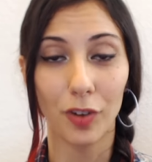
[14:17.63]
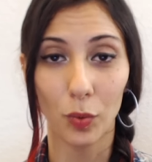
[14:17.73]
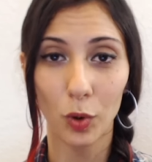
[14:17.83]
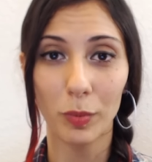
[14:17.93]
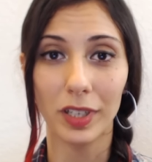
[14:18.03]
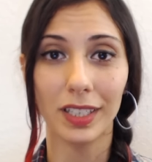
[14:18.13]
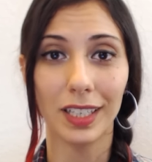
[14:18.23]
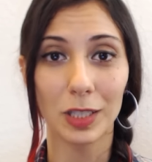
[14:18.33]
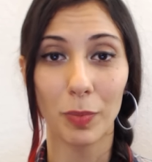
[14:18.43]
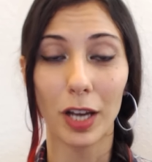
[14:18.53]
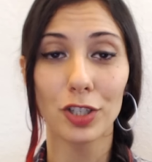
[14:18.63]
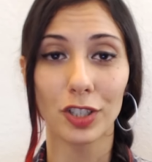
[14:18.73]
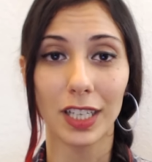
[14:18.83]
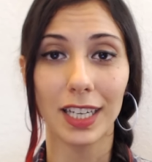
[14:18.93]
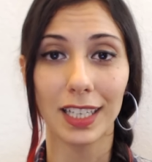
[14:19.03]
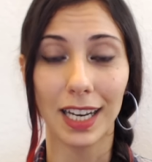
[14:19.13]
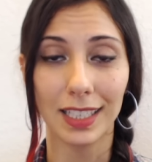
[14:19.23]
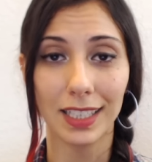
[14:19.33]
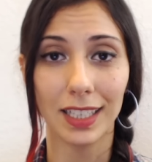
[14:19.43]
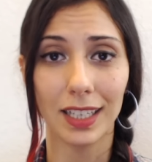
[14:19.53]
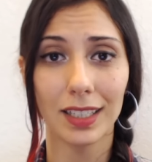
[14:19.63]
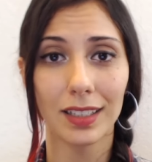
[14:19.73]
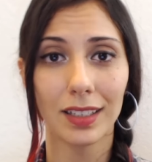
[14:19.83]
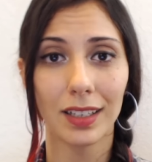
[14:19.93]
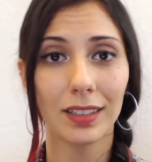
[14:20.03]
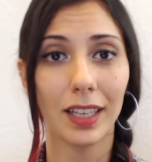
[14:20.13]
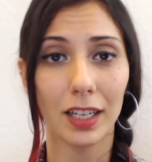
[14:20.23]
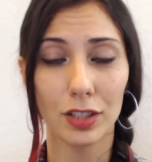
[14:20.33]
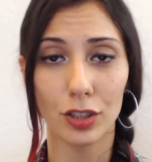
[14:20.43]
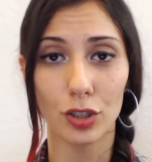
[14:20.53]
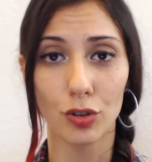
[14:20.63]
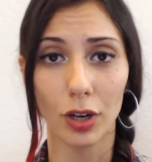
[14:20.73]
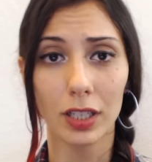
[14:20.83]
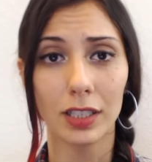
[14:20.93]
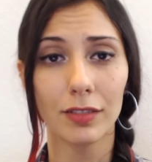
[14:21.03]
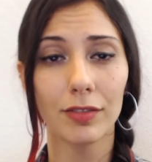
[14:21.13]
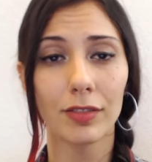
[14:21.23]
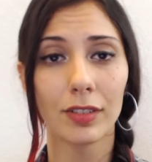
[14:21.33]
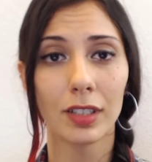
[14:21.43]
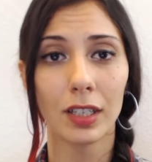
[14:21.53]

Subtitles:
If a woman is postulating an idea that is destructive